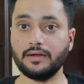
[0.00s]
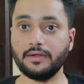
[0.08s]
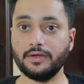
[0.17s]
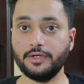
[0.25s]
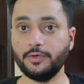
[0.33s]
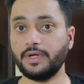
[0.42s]

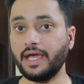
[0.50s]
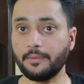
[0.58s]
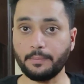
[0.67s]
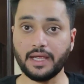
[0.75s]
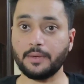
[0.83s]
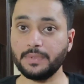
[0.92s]
you
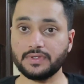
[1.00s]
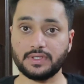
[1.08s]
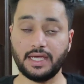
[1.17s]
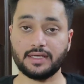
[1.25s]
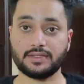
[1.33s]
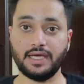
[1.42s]
can make
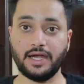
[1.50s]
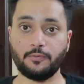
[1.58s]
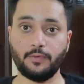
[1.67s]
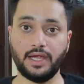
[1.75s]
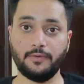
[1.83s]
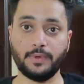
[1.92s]
mistakes that
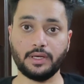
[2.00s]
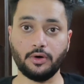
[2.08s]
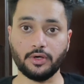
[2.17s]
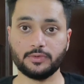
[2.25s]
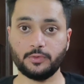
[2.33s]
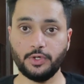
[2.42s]
way,
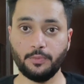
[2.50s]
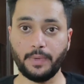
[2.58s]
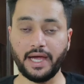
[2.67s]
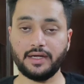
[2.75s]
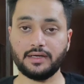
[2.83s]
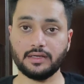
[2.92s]
because you
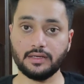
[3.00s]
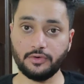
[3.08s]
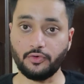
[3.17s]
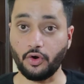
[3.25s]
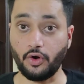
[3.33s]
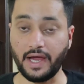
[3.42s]
might
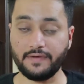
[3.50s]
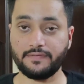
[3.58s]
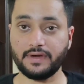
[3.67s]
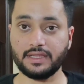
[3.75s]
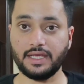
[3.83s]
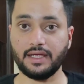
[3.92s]
draw
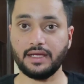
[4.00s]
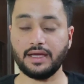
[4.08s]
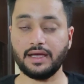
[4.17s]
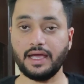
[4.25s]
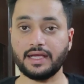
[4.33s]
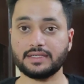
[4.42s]
everything
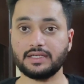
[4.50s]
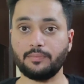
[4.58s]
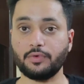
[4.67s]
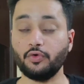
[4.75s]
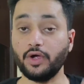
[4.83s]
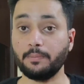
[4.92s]

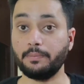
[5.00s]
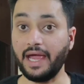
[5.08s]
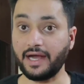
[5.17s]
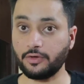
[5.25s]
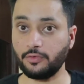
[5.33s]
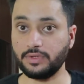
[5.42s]
except going
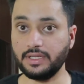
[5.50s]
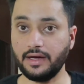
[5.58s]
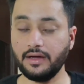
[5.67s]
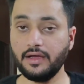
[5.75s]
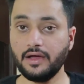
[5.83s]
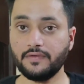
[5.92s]
back to
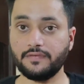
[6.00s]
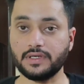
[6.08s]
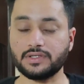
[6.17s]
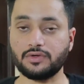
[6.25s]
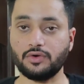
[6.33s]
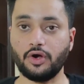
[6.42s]
the
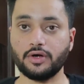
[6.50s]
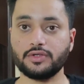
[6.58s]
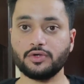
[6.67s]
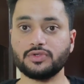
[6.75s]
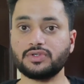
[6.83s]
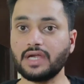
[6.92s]
first node.
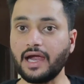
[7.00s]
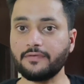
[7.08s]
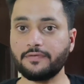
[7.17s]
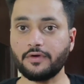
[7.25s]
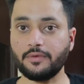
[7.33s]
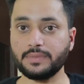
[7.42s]
So start
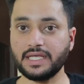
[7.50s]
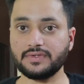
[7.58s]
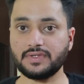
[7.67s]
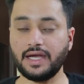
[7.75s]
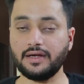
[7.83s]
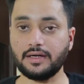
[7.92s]
from the
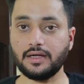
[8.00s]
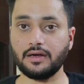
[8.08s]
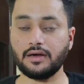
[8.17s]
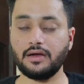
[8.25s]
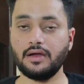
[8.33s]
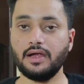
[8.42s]

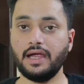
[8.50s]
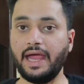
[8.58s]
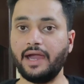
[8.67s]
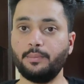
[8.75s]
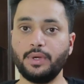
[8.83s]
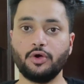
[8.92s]
center,
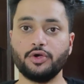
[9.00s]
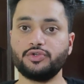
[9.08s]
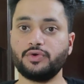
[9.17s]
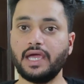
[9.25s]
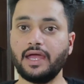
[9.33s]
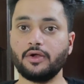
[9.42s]
and because
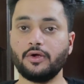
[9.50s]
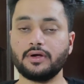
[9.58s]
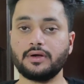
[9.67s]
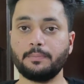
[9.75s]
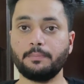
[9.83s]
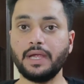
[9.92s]
you
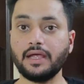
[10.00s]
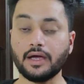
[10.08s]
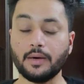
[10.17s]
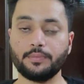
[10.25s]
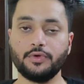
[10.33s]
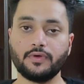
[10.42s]
cannot pick
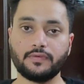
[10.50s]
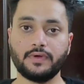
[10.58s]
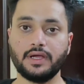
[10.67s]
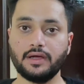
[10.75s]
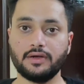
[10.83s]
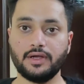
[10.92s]
up your
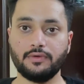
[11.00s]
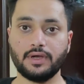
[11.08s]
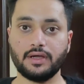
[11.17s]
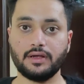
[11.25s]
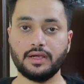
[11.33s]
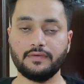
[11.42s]
finger
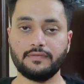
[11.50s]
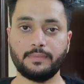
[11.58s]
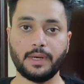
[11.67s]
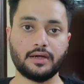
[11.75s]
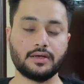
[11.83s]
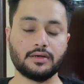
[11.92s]
during glyph
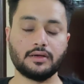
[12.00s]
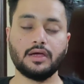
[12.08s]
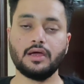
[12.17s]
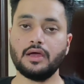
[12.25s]
pattern,